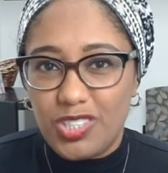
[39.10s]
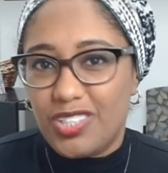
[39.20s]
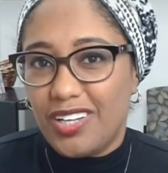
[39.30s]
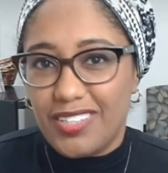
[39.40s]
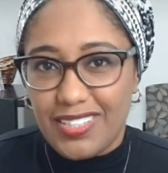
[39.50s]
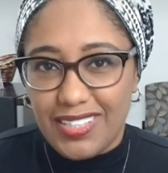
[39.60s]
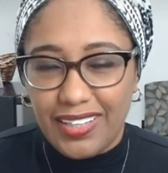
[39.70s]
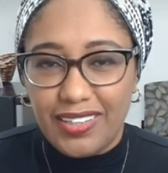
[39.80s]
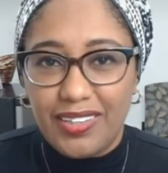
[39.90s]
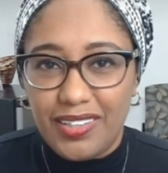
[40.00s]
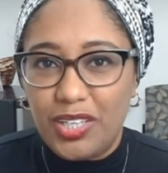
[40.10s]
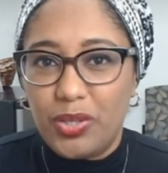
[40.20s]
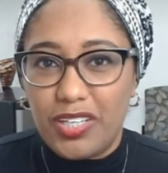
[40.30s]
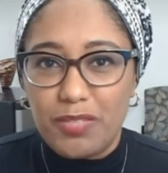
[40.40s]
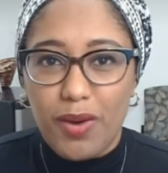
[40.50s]
which tells us that,
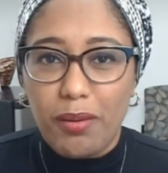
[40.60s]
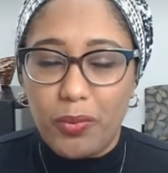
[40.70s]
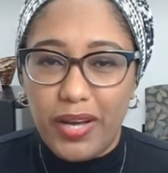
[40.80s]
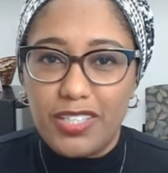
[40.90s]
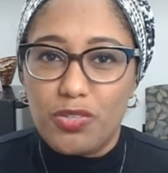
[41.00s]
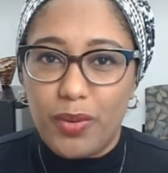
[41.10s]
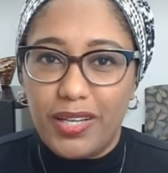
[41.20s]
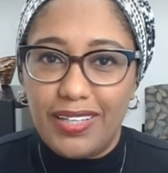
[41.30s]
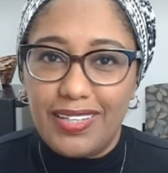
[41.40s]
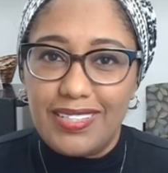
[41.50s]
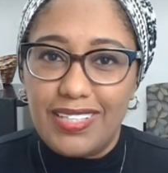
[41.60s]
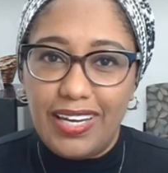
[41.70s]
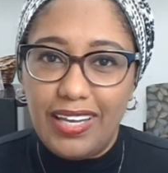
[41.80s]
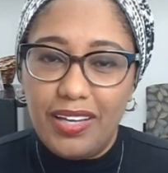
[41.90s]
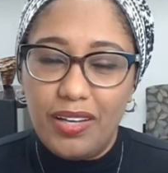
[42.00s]
you know, there's probably widespread in the
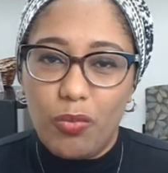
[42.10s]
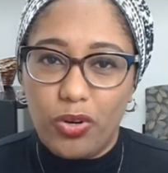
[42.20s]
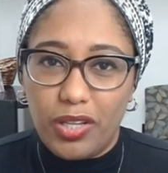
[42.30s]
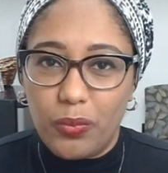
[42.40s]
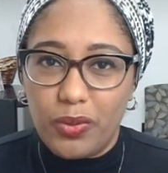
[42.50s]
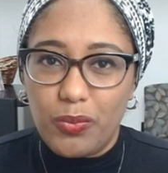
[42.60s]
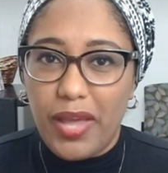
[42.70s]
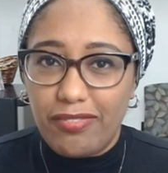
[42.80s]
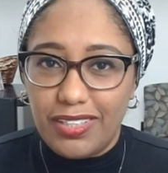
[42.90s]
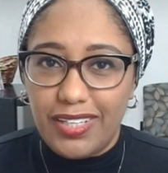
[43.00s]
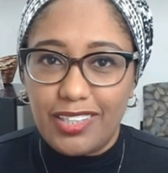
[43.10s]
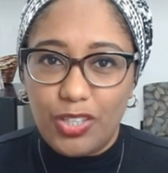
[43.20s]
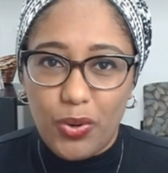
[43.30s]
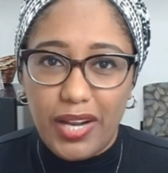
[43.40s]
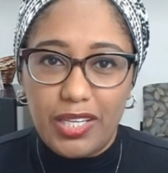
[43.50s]
city more than what we have
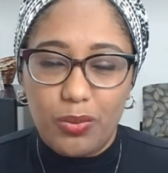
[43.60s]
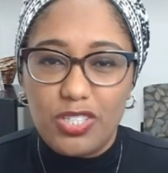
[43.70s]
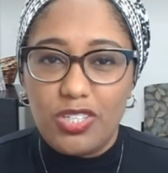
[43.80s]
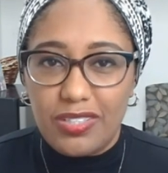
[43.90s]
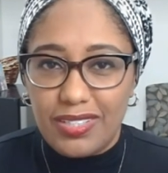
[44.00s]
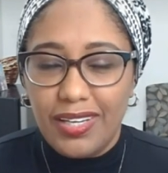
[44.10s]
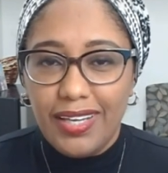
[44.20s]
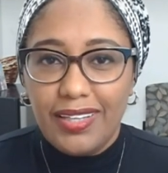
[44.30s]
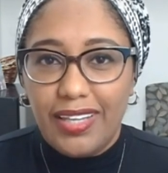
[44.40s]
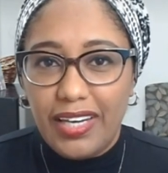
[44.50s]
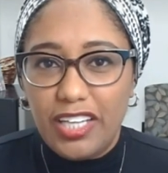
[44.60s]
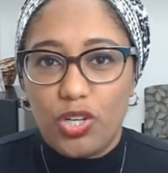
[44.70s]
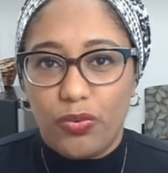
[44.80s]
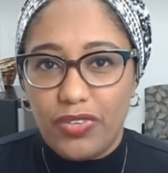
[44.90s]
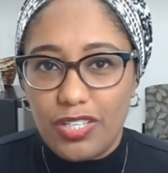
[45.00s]
detected already, which is the
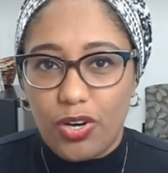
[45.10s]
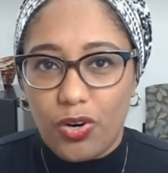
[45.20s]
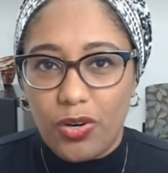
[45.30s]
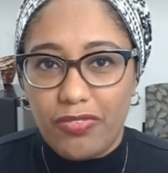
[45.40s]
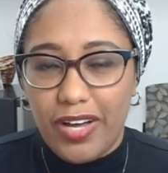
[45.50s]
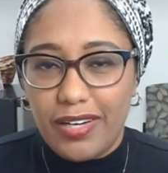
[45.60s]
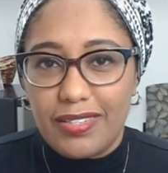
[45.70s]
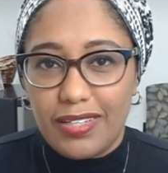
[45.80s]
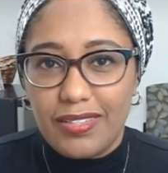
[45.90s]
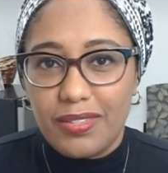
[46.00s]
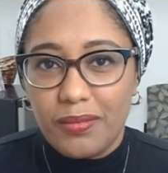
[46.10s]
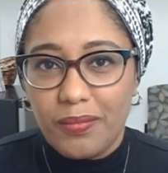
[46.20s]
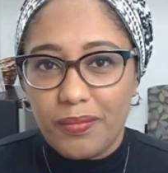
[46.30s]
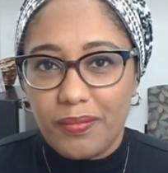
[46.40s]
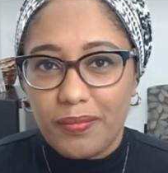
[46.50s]
nature of these coronaviruses.